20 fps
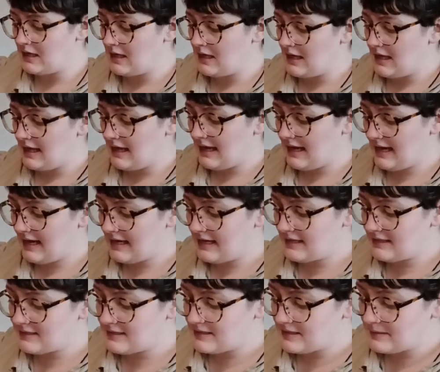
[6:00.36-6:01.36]
And
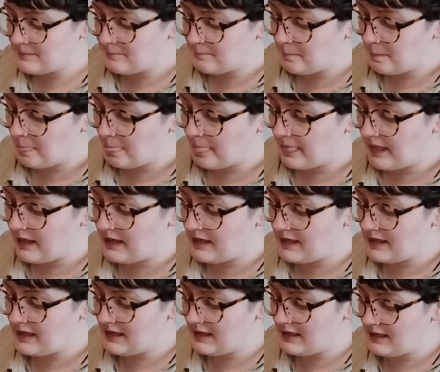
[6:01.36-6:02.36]

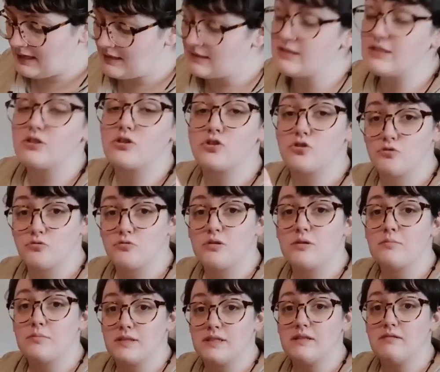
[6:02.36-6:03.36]
it's
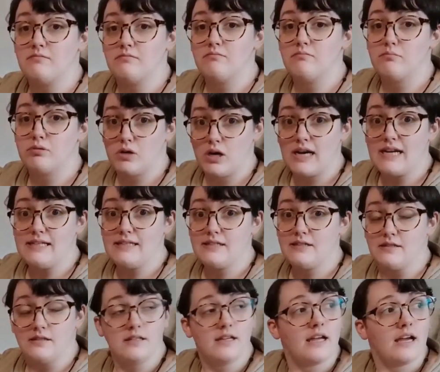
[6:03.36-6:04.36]
extremely bright.
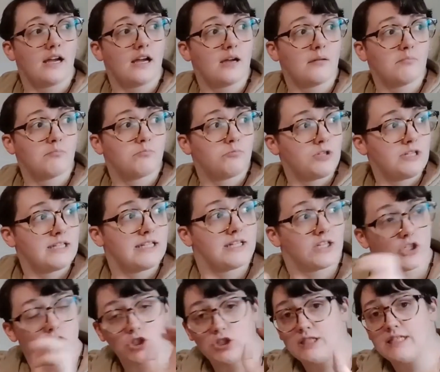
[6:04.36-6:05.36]
We can get a
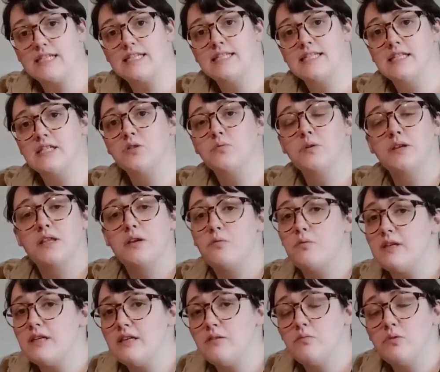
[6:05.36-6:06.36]
good distance with it.
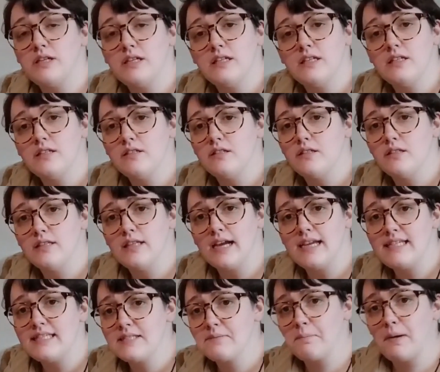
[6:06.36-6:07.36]
We night
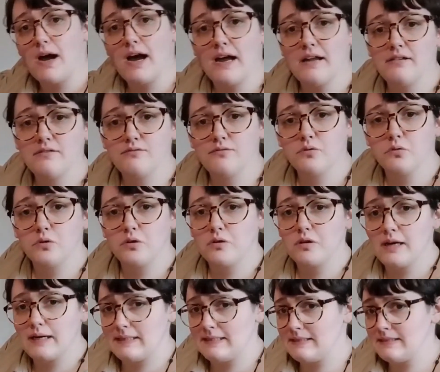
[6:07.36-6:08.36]
spot
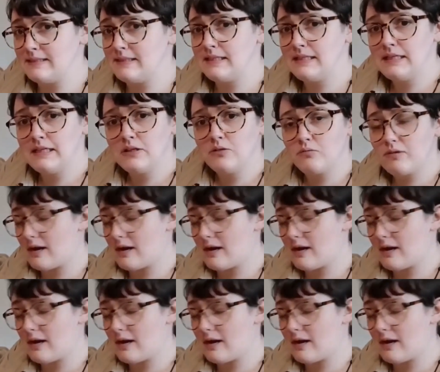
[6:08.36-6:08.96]
for rabbits